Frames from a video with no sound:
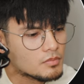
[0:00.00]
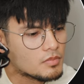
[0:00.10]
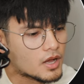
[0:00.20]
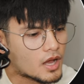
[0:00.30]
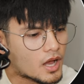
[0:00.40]

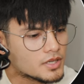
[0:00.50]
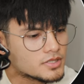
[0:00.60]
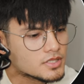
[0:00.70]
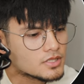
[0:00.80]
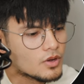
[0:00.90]
But I
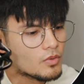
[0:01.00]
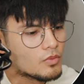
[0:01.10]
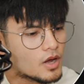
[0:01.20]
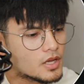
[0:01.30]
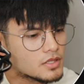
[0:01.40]
just don't
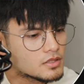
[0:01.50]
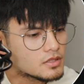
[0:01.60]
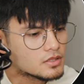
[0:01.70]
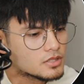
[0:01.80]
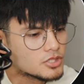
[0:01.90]
want
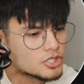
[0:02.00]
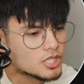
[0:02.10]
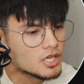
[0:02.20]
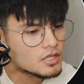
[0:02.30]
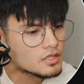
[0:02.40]
the
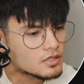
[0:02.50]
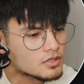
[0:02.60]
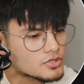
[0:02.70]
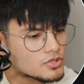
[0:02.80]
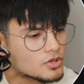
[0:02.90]
shake.
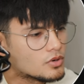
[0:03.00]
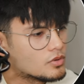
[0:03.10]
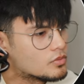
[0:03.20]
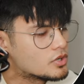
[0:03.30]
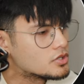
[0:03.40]

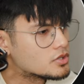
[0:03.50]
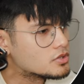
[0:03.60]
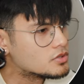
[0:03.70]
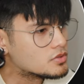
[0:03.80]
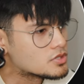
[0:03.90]
So what you could
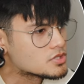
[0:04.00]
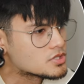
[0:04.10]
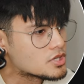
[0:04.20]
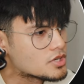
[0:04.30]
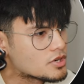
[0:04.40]
do is
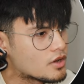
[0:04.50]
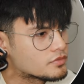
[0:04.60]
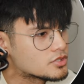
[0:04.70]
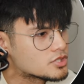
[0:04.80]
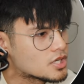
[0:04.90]
just turn
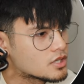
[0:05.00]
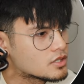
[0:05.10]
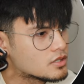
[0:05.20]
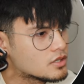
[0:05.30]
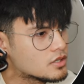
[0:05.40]
off the
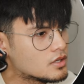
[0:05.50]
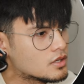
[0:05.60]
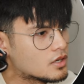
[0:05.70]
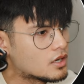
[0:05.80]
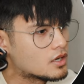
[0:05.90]
shake.
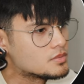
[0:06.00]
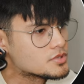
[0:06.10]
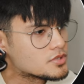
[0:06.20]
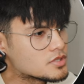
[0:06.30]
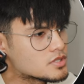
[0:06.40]

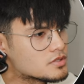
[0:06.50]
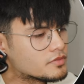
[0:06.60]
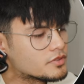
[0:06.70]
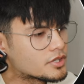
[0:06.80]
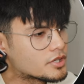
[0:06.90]
So this is the
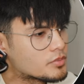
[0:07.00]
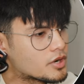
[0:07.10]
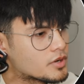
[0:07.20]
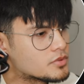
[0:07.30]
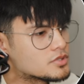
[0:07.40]
flicker
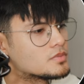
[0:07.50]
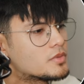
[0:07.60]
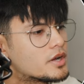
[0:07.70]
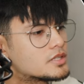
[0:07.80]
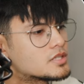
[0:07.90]
part, which is the
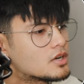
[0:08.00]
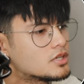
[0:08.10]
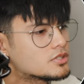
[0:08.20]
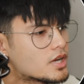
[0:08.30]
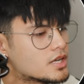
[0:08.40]
brightness and
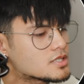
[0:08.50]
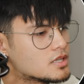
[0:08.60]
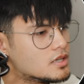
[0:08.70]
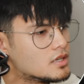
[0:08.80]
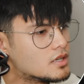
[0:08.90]
contrast,
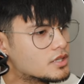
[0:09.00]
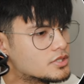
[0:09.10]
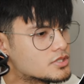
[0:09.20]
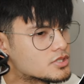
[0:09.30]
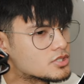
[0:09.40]
and
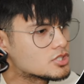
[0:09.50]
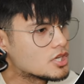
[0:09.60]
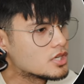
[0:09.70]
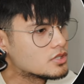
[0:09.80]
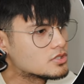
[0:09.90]
this is the
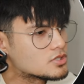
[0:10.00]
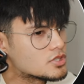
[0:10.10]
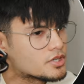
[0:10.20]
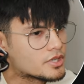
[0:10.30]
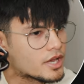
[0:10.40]
shake. Just
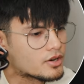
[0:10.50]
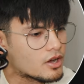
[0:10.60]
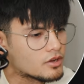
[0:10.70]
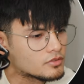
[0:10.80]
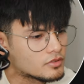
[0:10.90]
turn that
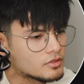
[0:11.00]
off.